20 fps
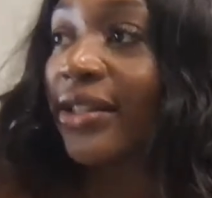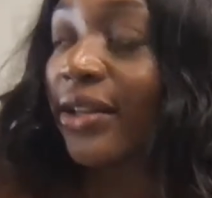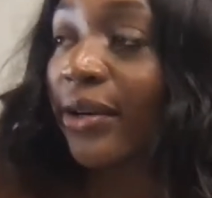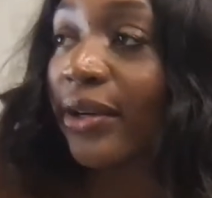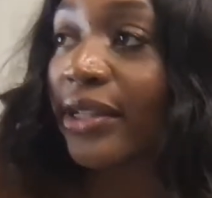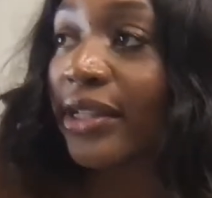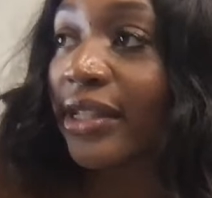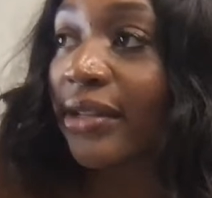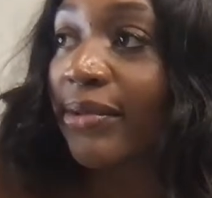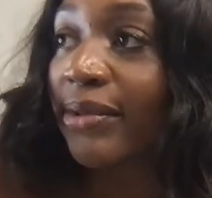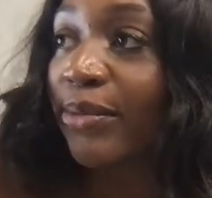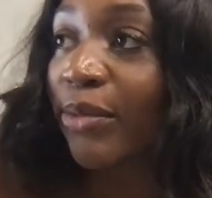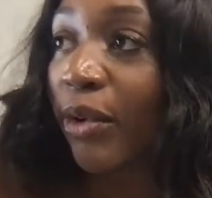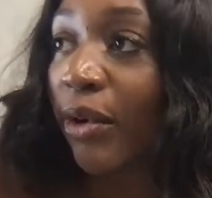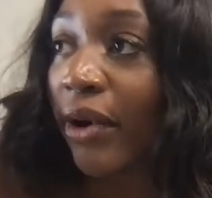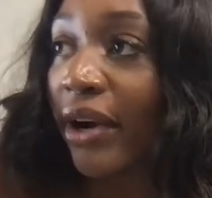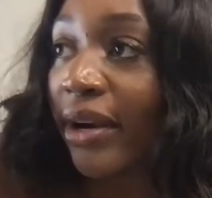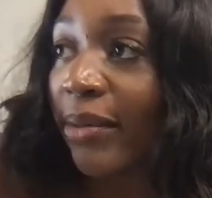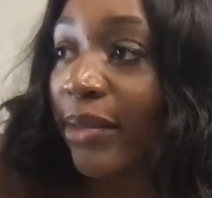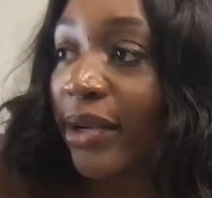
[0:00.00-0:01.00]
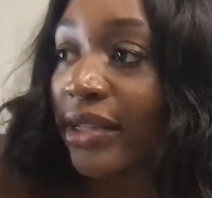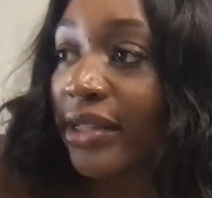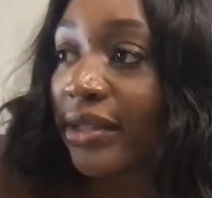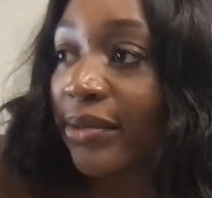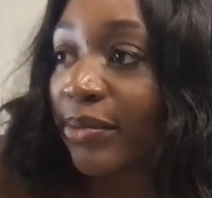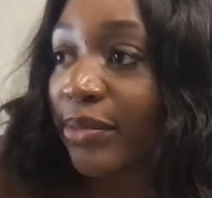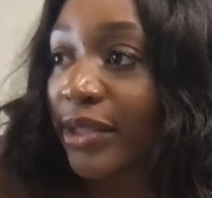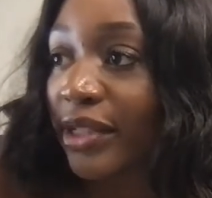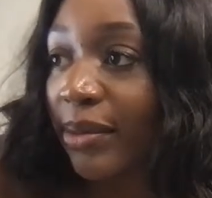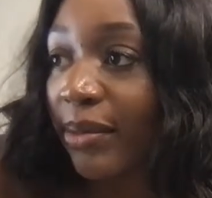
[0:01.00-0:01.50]
So it seems boring, but
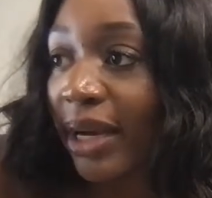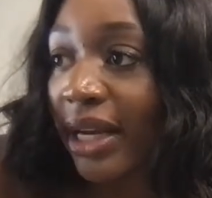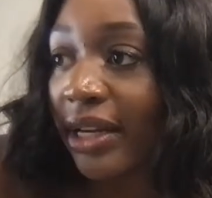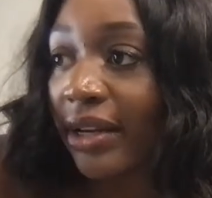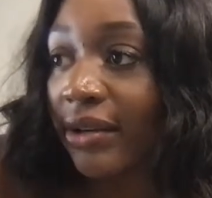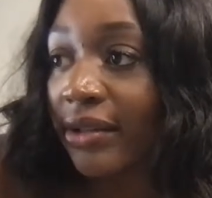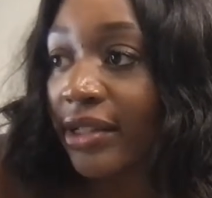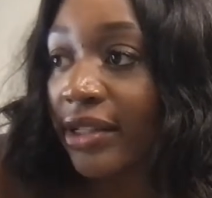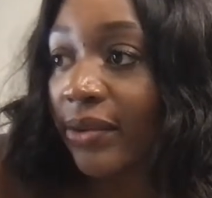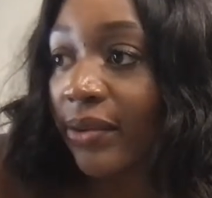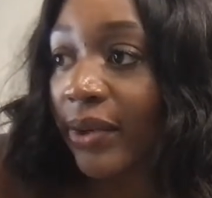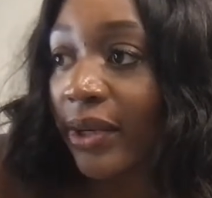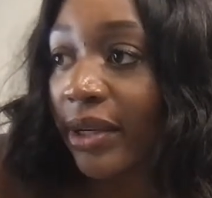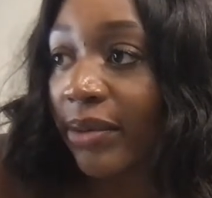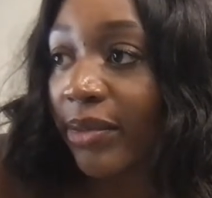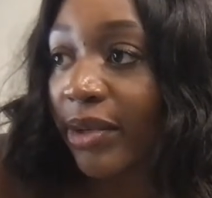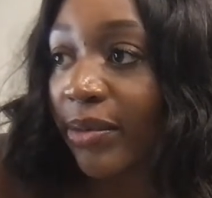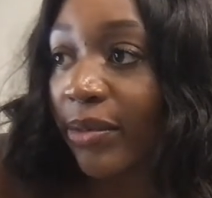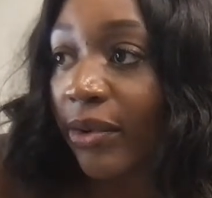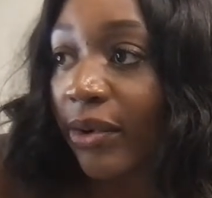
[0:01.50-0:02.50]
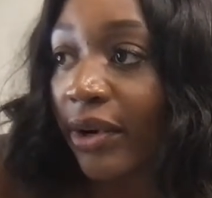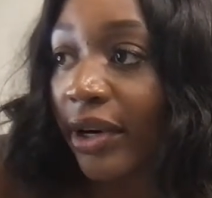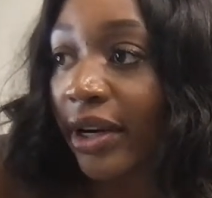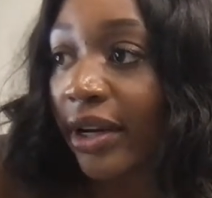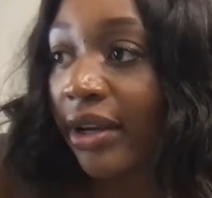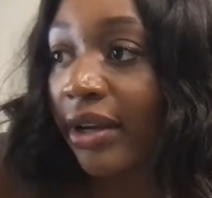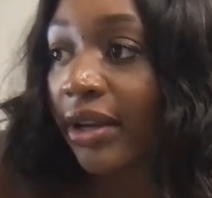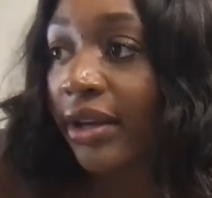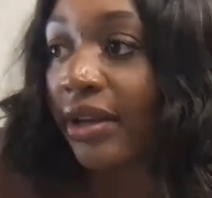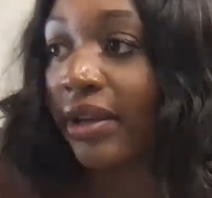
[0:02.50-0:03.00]
to somebody else, it wouldn't be
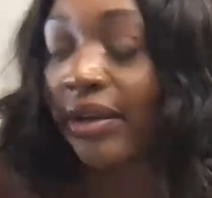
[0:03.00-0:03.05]
boring.